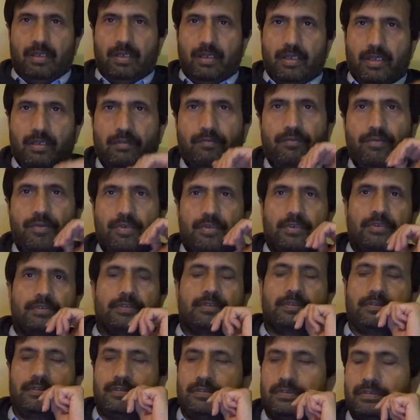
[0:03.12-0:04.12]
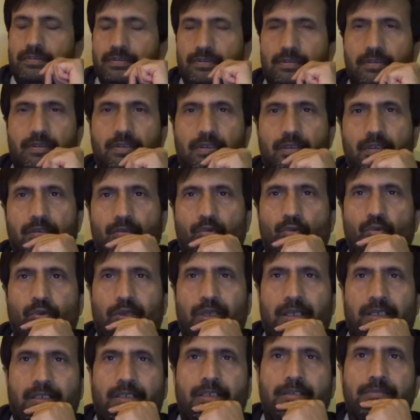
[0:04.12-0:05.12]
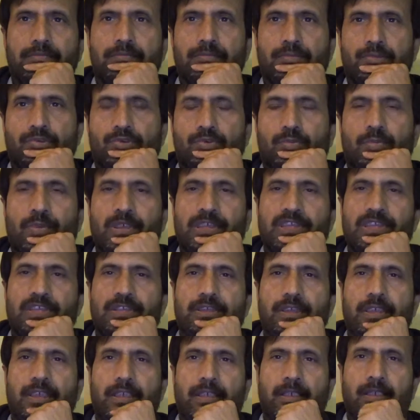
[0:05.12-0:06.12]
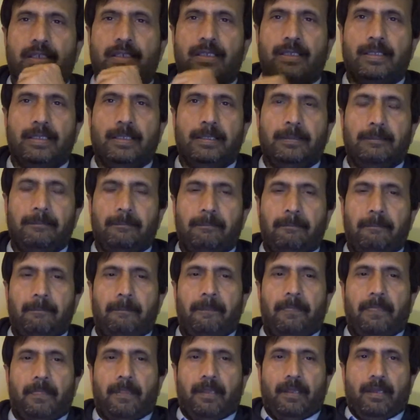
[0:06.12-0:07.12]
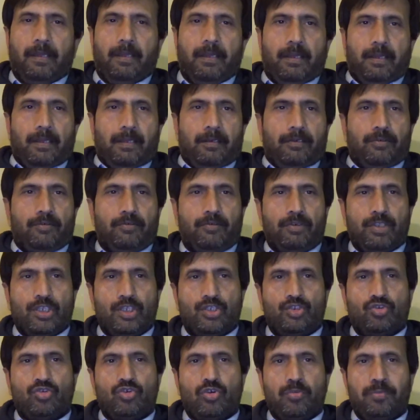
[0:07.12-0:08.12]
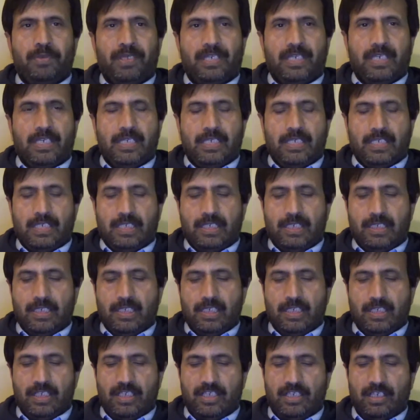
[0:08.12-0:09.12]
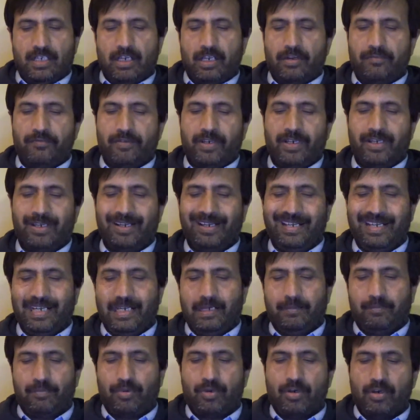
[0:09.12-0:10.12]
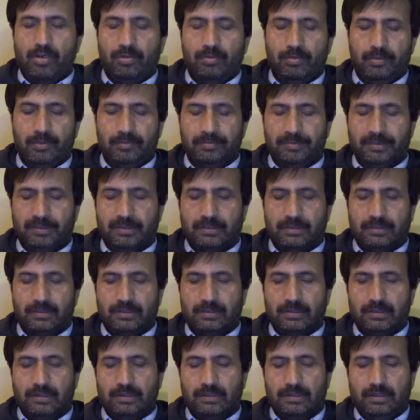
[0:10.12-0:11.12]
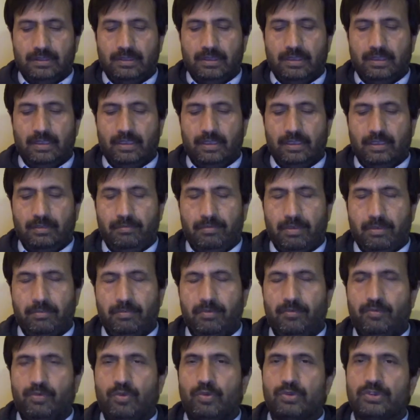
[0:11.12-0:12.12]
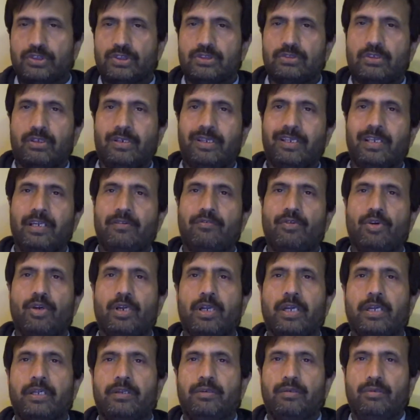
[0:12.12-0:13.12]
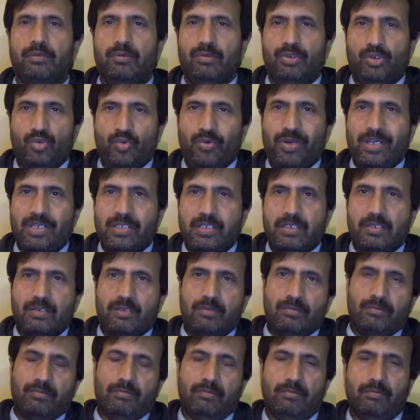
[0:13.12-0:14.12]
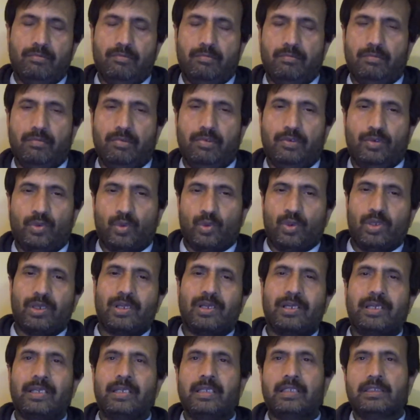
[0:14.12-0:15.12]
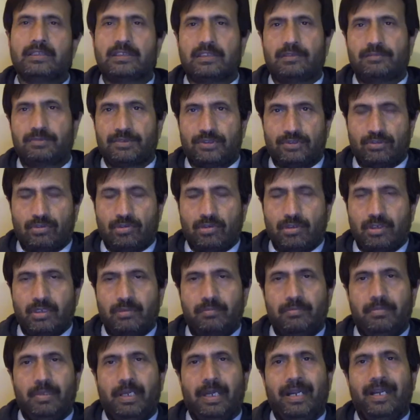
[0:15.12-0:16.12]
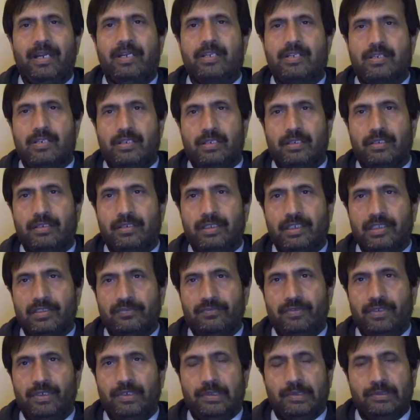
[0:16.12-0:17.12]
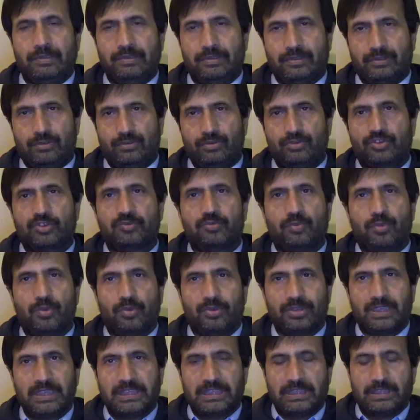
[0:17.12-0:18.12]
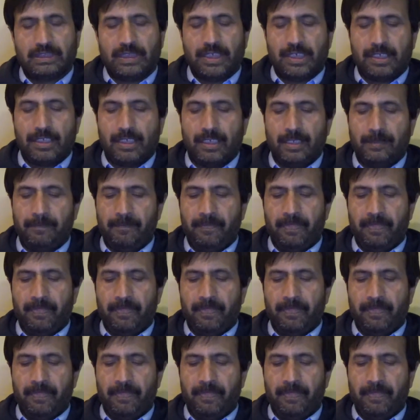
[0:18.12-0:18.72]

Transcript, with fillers: hello viewers uh, welcome to my channel uh, today's topic is uh, salivary gland problems uh, but before starting I would like to request you to like subscribe and share these videos to support this channel